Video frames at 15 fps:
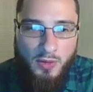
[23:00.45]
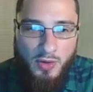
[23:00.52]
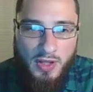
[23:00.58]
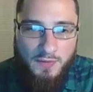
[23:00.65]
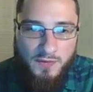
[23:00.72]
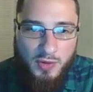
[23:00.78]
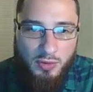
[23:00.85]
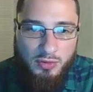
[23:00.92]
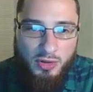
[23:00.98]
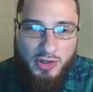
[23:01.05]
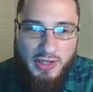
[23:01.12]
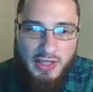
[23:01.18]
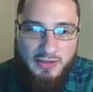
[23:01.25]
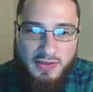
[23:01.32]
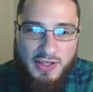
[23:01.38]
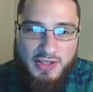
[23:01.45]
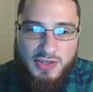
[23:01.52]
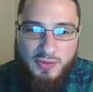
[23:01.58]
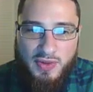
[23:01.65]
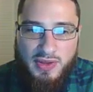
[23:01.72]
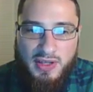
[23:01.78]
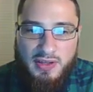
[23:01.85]
if you look this
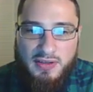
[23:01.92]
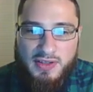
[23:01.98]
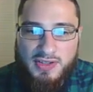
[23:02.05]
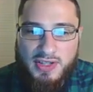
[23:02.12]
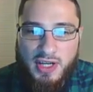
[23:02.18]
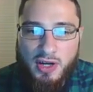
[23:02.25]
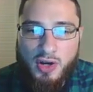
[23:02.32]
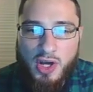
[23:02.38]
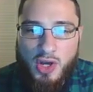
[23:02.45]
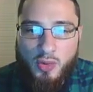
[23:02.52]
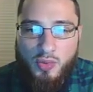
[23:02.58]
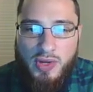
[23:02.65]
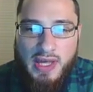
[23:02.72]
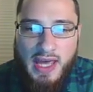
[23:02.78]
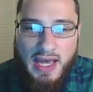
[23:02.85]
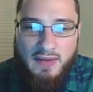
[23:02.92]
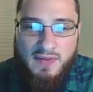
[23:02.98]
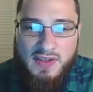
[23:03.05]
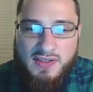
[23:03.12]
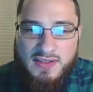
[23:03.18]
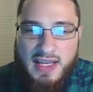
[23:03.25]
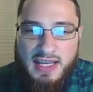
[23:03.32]
within the cell, we have
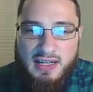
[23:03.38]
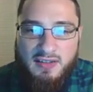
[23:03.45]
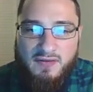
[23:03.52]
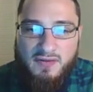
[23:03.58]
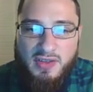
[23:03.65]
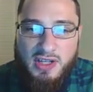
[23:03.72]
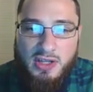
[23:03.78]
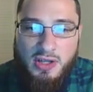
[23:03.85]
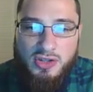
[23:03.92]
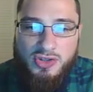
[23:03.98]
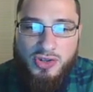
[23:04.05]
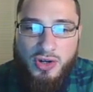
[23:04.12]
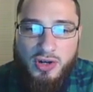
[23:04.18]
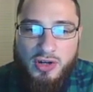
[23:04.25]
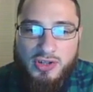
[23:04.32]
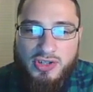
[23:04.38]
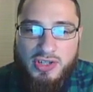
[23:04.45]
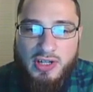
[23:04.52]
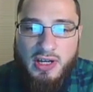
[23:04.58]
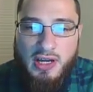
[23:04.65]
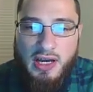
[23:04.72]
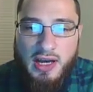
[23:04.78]
these negatively charged
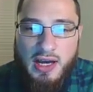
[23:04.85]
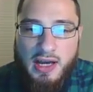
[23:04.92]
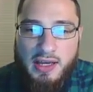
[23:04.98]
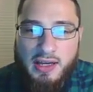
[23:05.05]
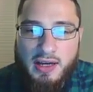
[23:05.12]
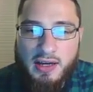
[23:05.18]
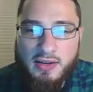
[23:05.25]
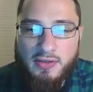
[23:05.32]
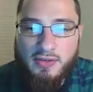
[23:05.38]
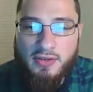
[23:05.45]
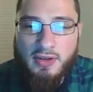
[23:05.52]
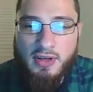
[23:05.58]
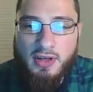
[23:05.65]
ions.